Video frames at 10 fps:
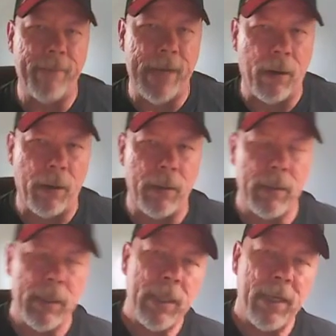our
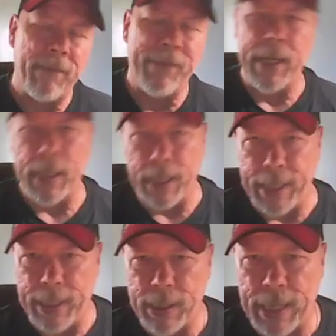affiliate
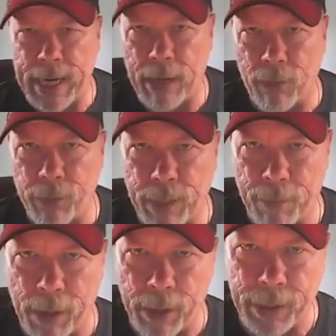link. How are we going to
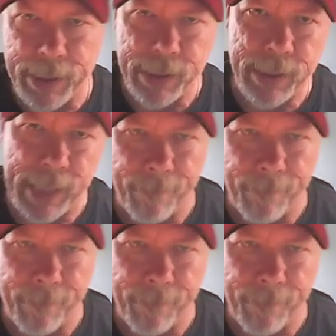market this now?